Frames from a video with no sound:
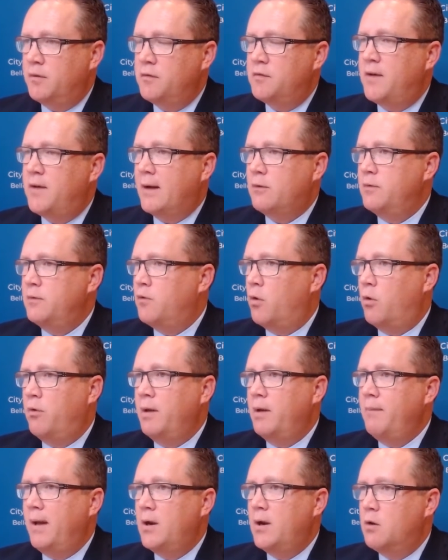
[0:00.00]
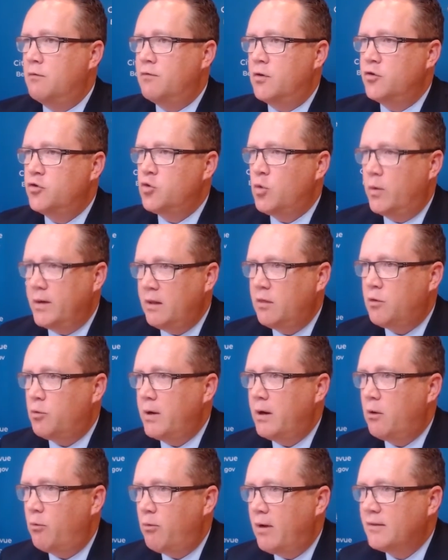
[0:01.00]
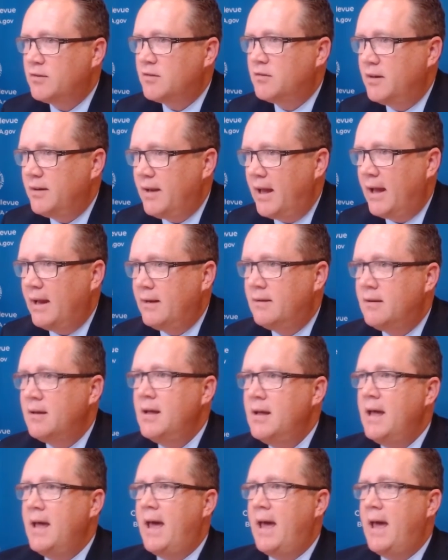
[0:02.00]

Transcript: In fact, we've already made over 23 arrests to date,